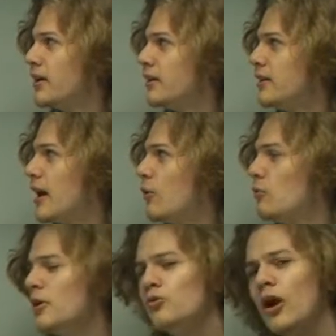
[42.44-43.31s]
Now, when
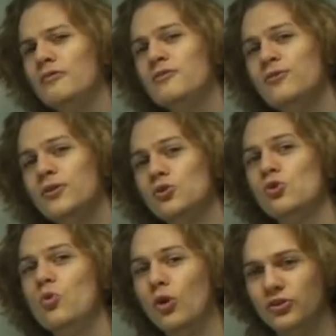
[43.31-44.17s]
we're graphing physical
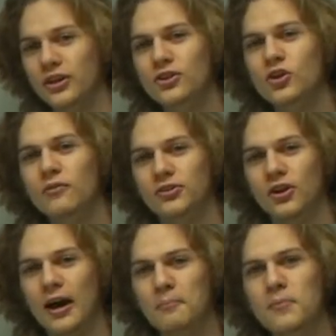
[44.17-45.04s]
quantities over
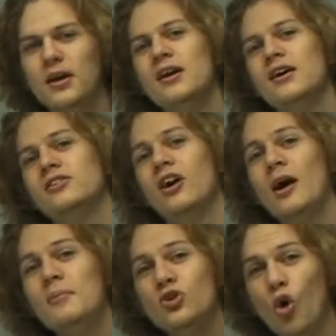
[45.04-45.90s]
time,
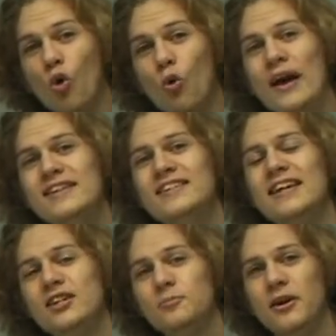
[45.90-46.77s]
time is always the
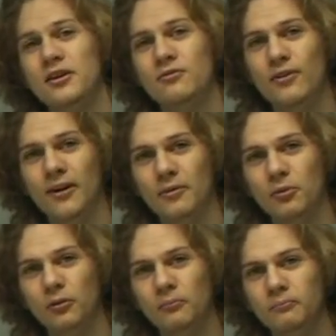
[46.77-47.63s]
independent
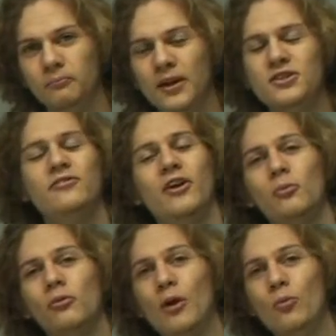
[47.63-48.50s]
variable. It's the
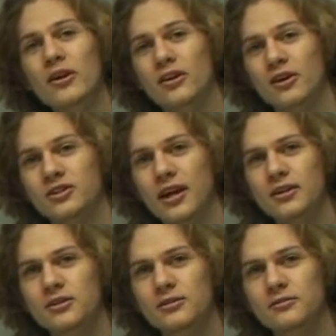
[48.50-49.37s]
variable that we can't
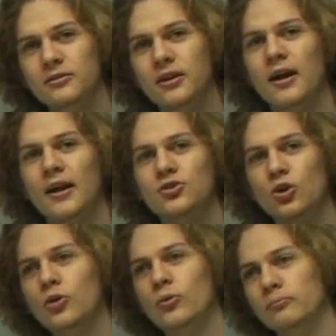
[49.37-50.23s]
change, and
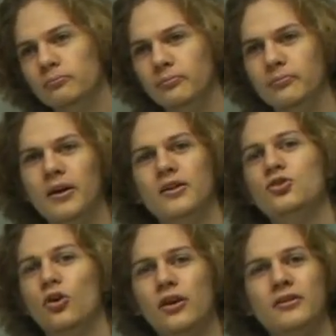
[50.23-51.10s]
so it's
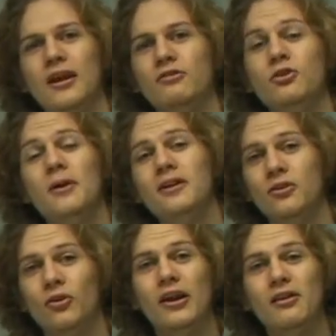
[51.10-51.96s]
not ever dependent
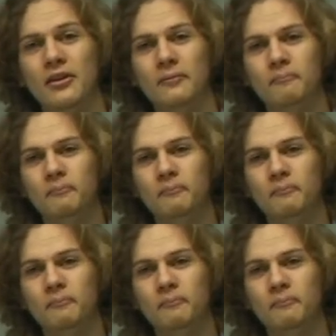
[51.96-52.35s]
on anything.